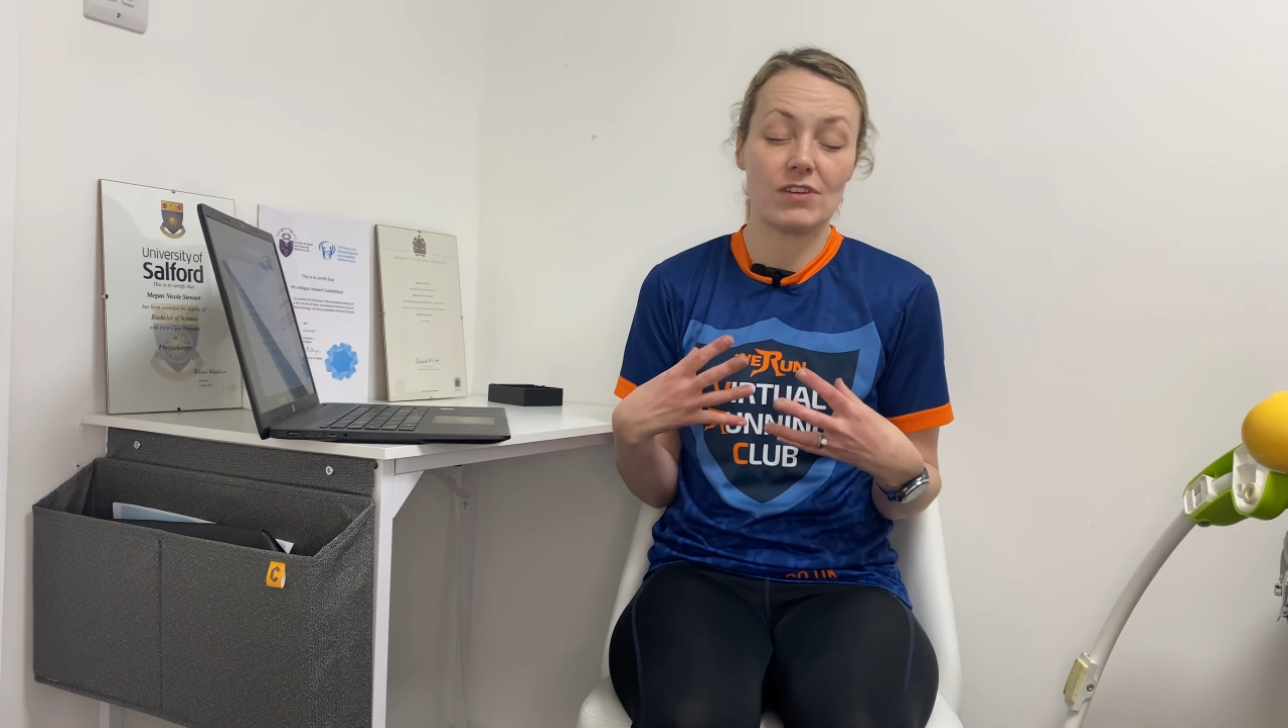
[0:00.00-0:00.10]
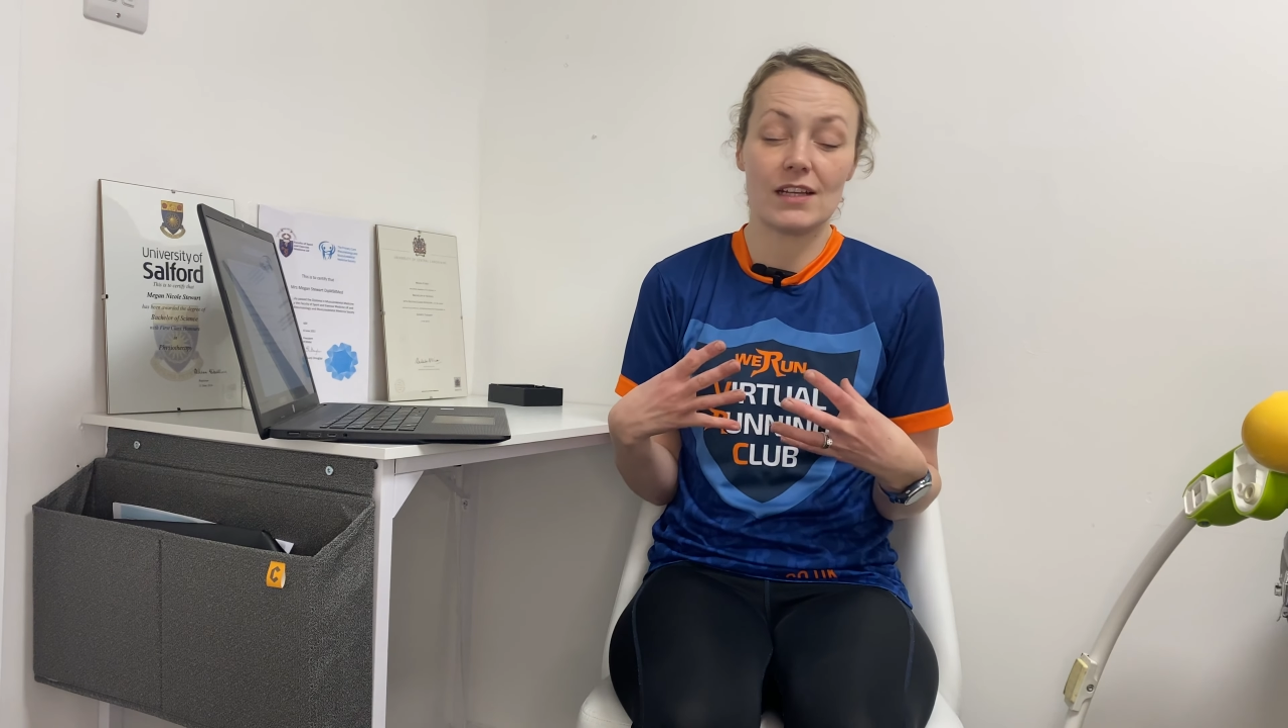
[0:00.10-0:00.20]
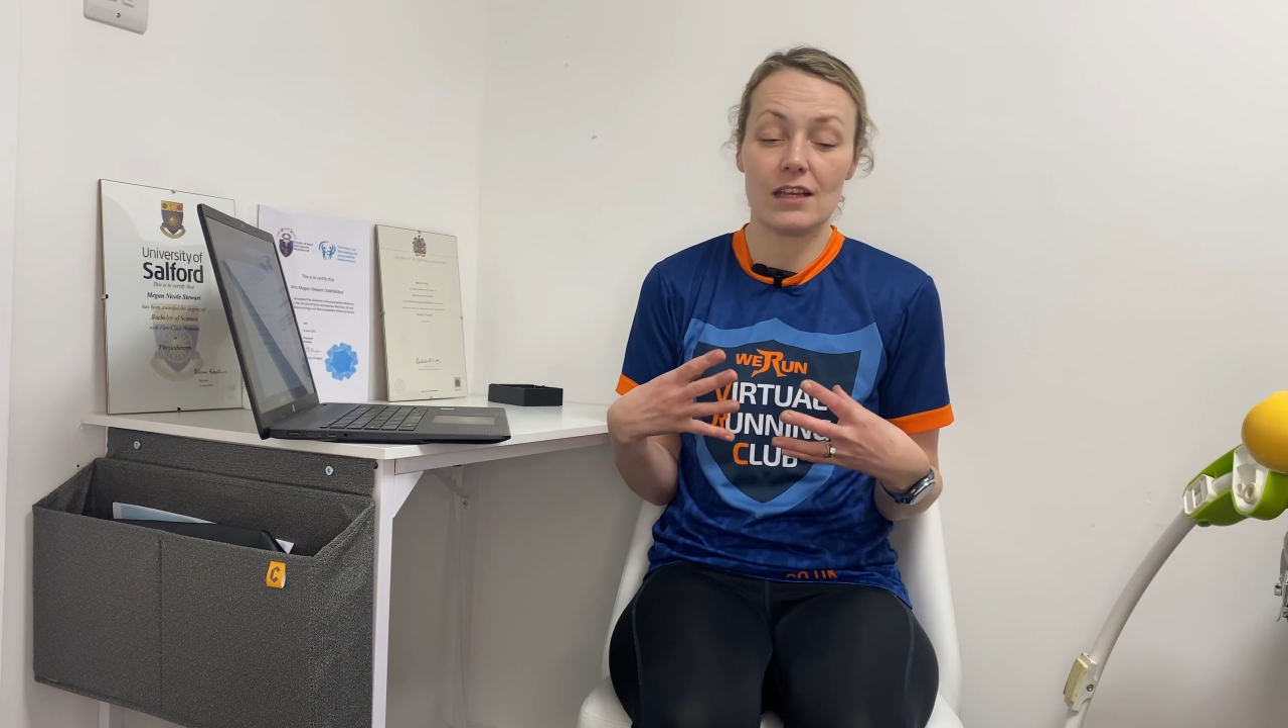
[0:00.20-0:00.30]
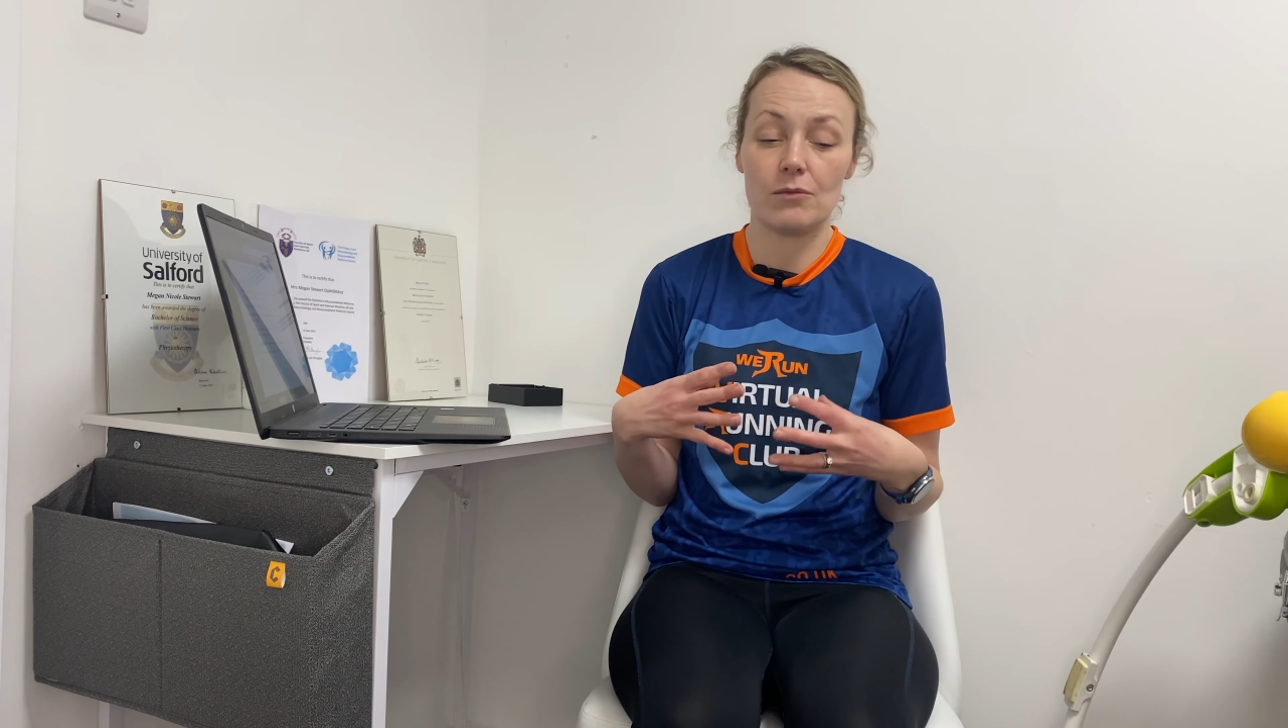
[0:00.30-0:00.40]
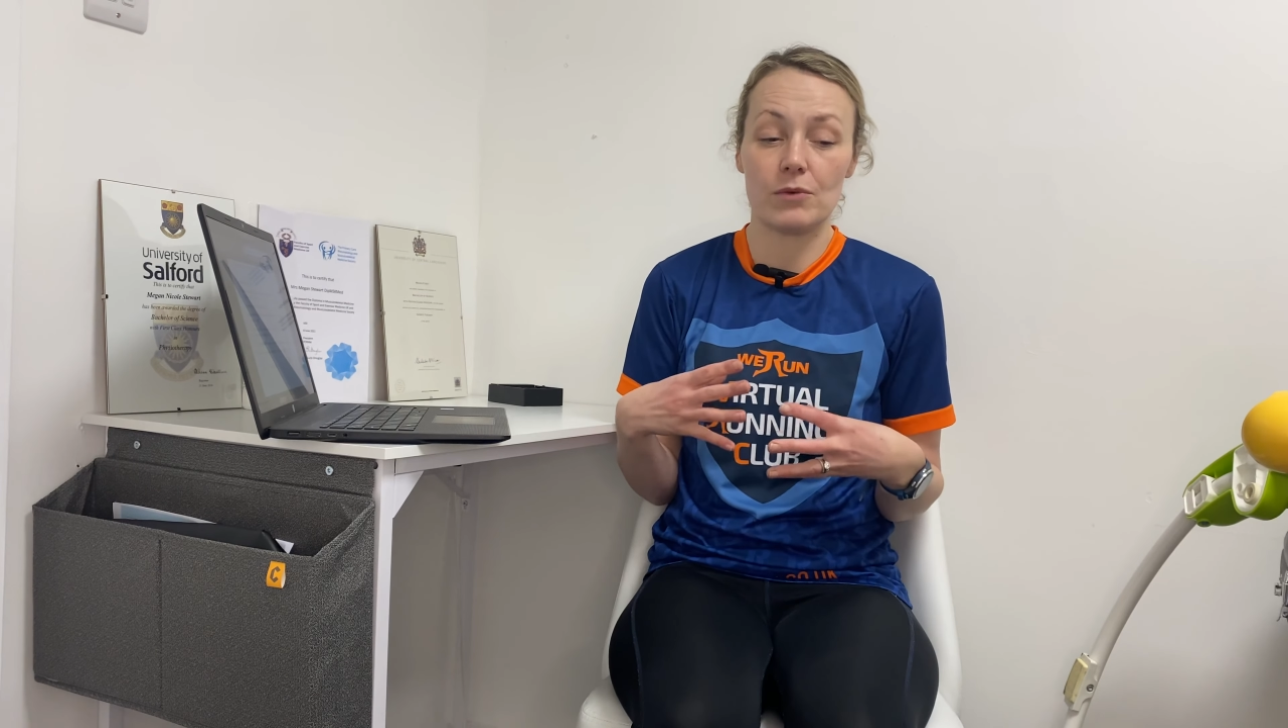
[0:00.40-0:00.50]

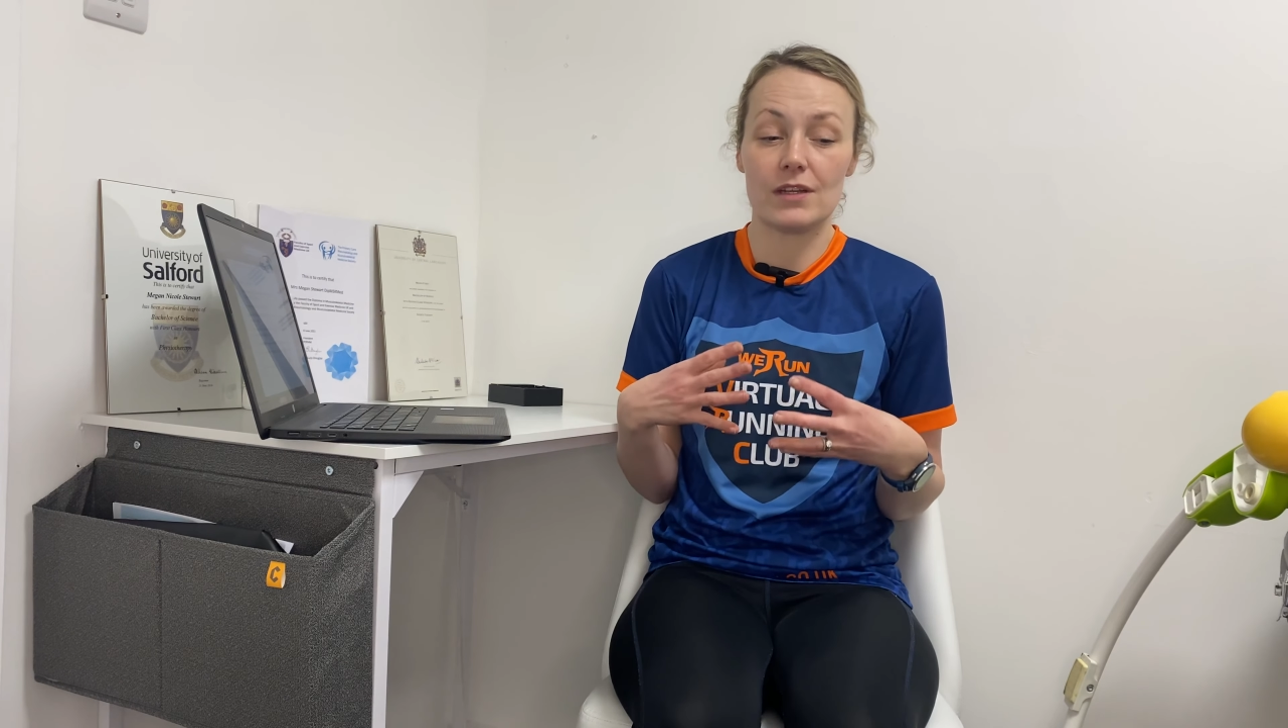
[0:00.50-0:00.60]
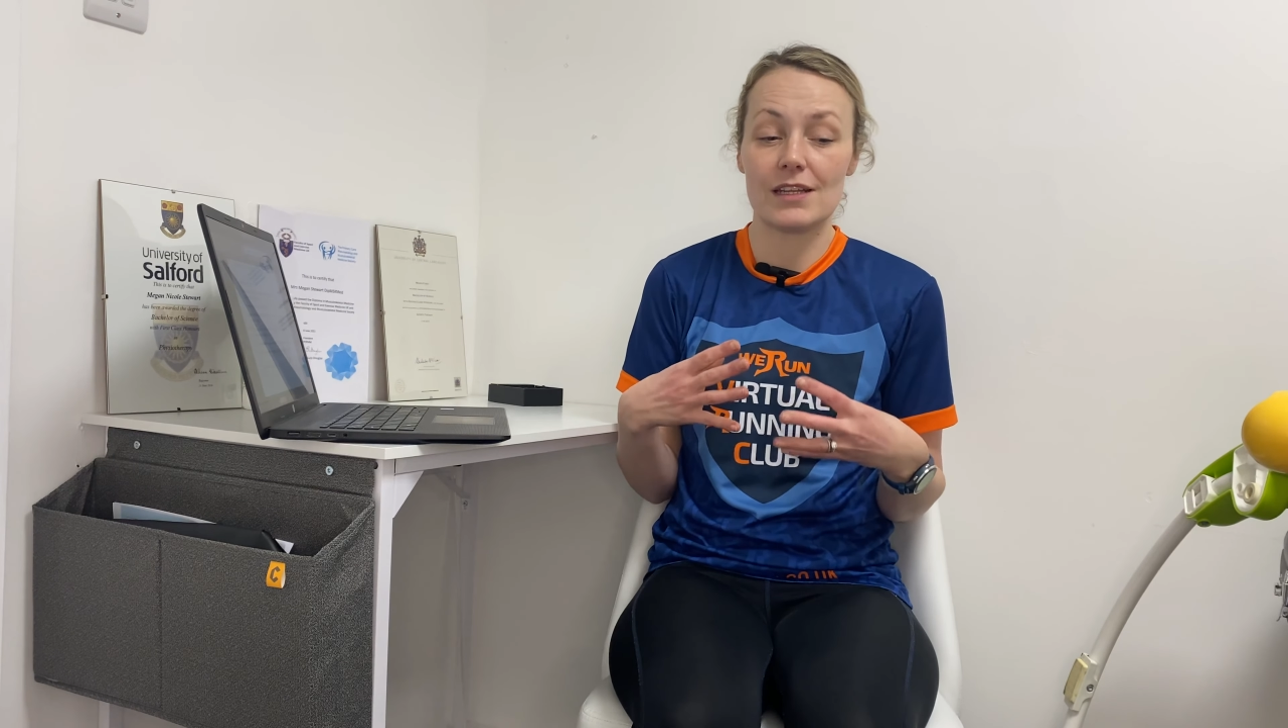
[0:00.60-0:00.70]
really we